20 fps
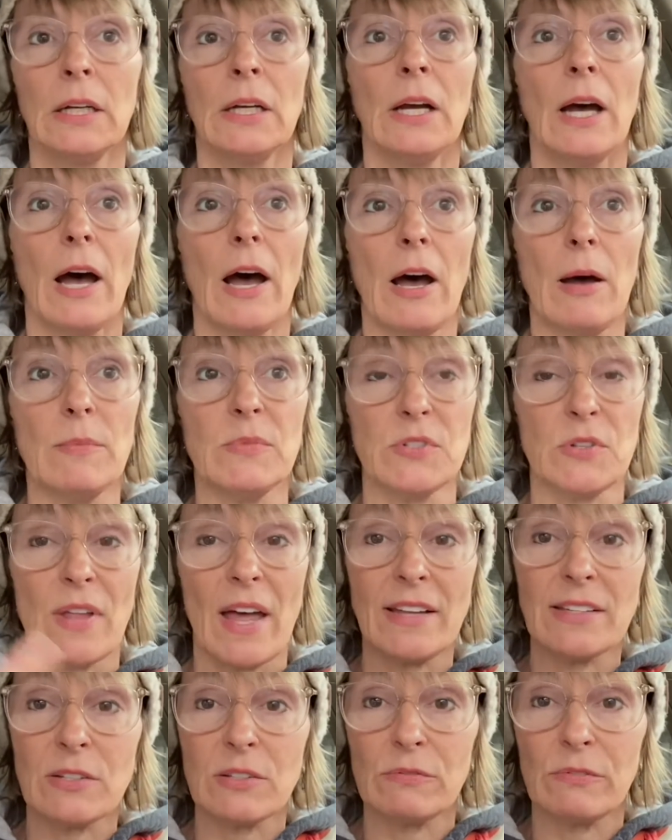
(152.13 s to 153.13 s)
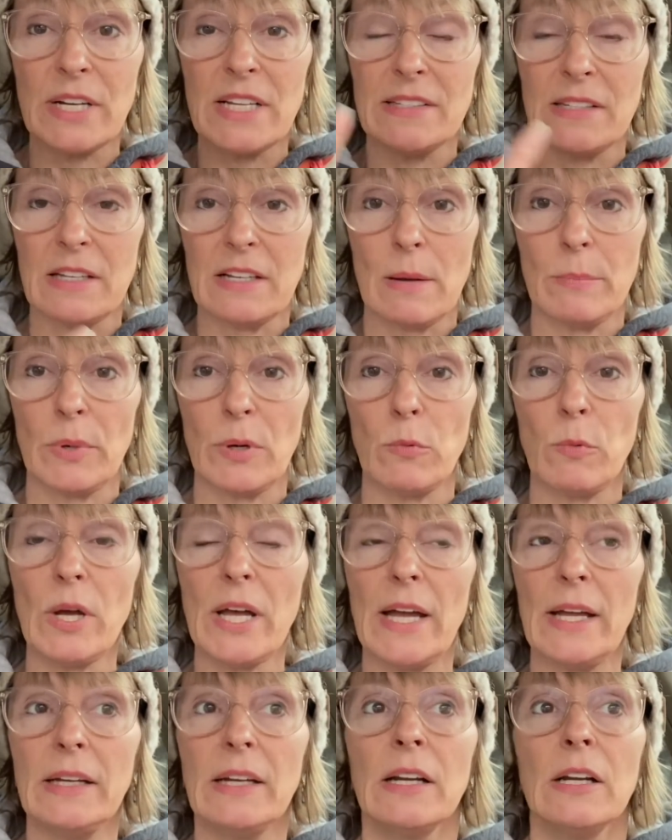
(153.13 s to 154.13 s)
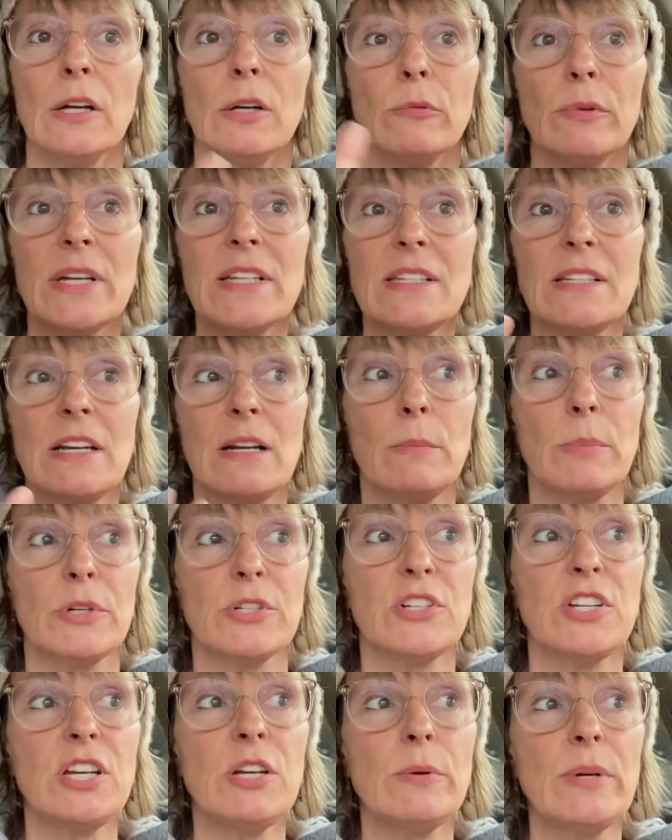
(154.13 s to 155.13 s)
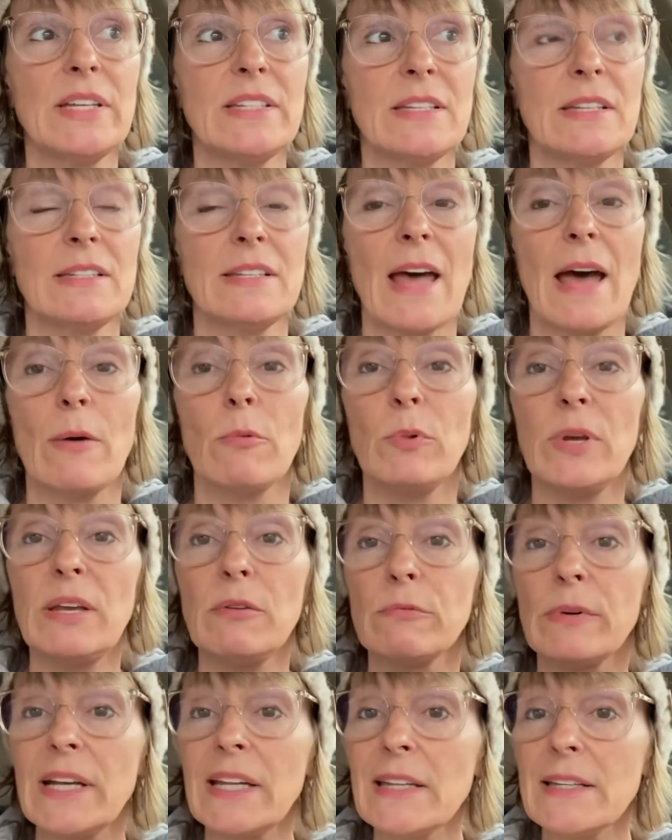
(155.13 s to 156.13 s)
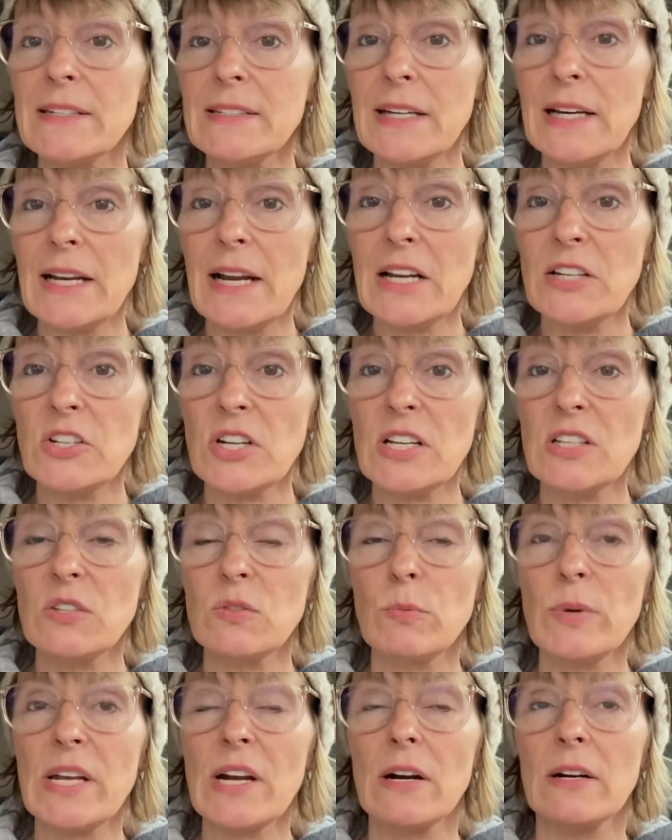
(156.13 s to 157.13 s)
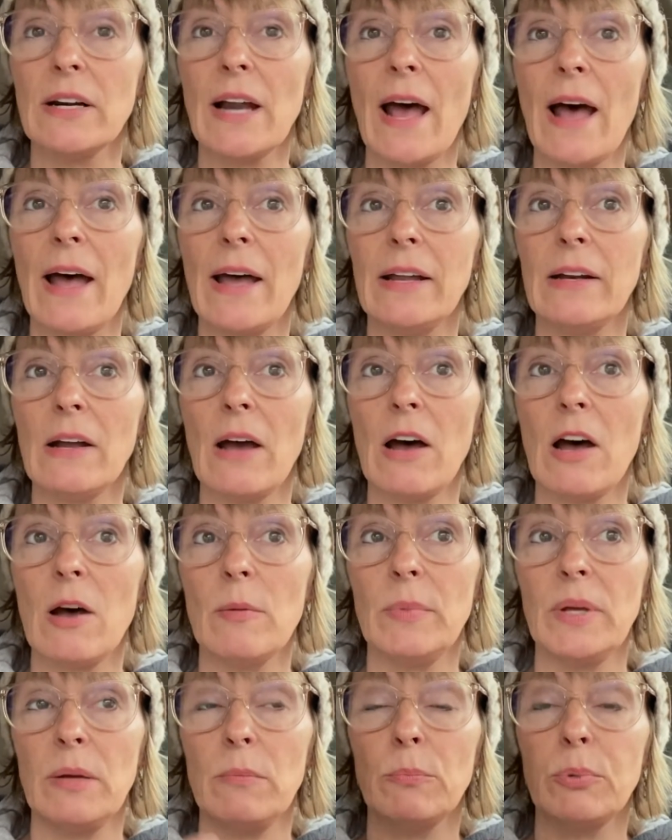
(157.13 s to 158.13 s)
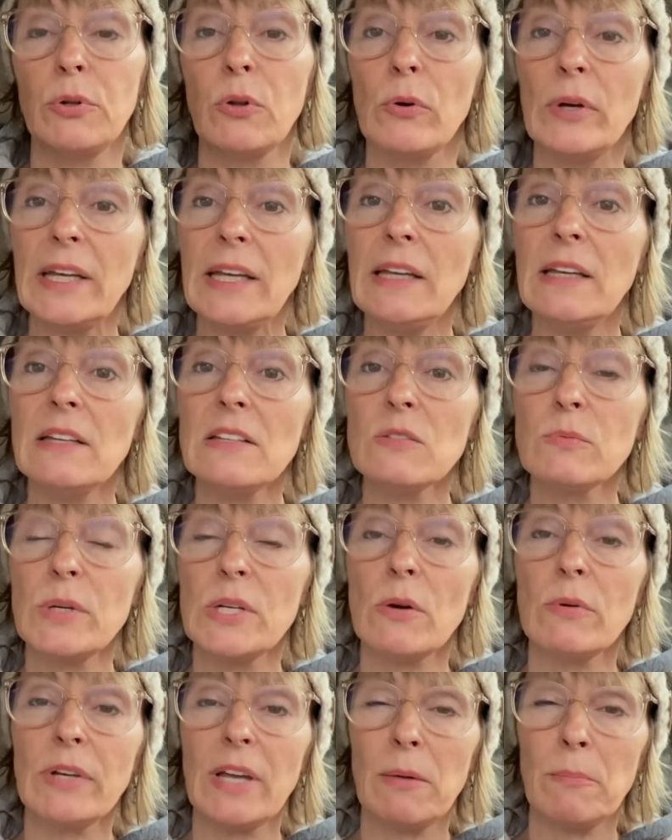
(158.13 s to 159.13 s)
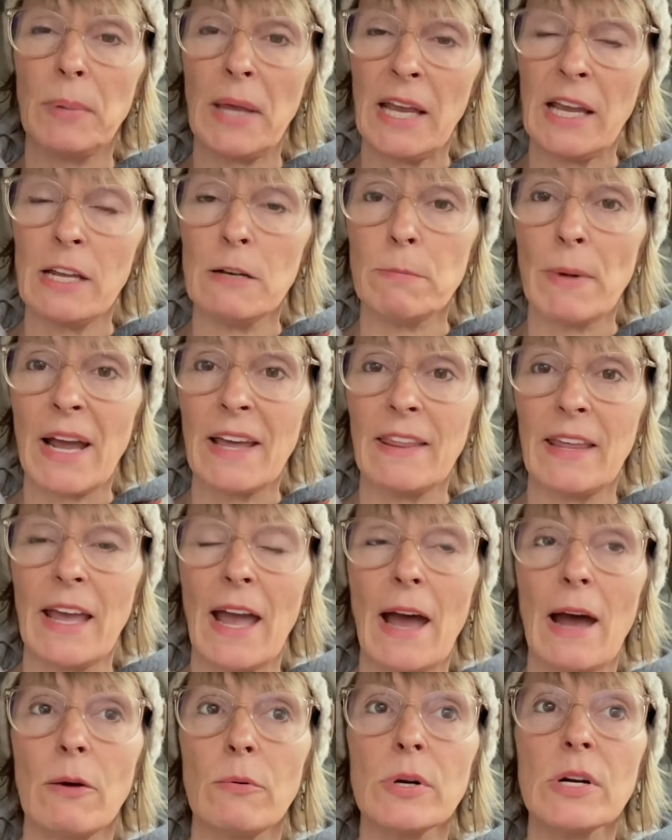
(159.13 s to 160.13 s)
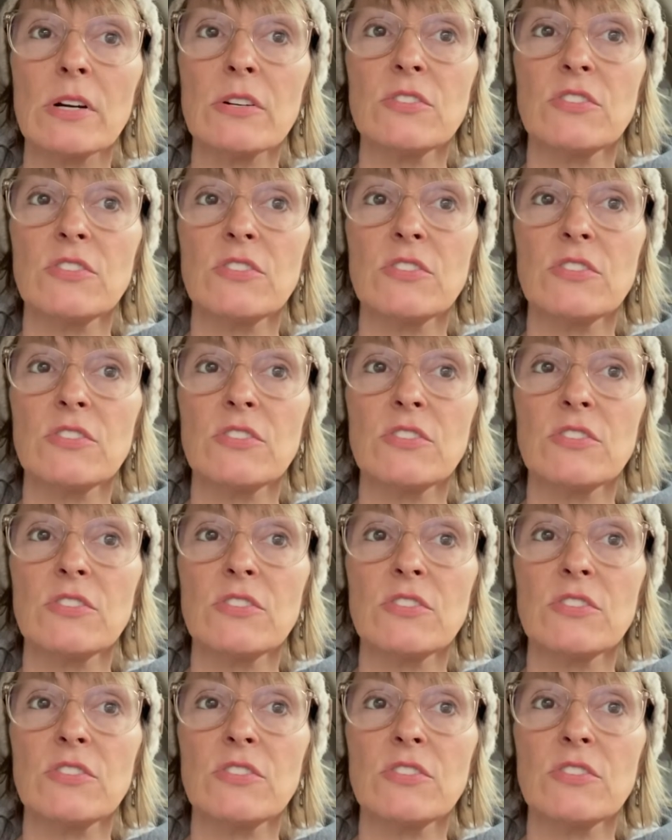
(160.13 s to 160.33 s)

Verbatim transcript: Um, so that's reason number one. Reason number two is is that we real estate agents we are not um, employees. We don't get paid by the hour.